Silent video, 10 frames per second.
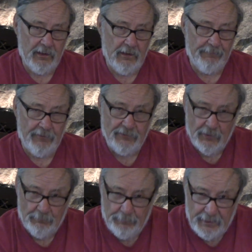And if he's a
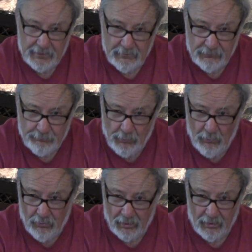big
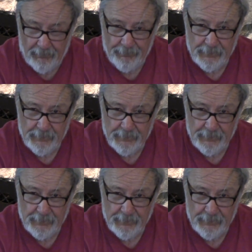boar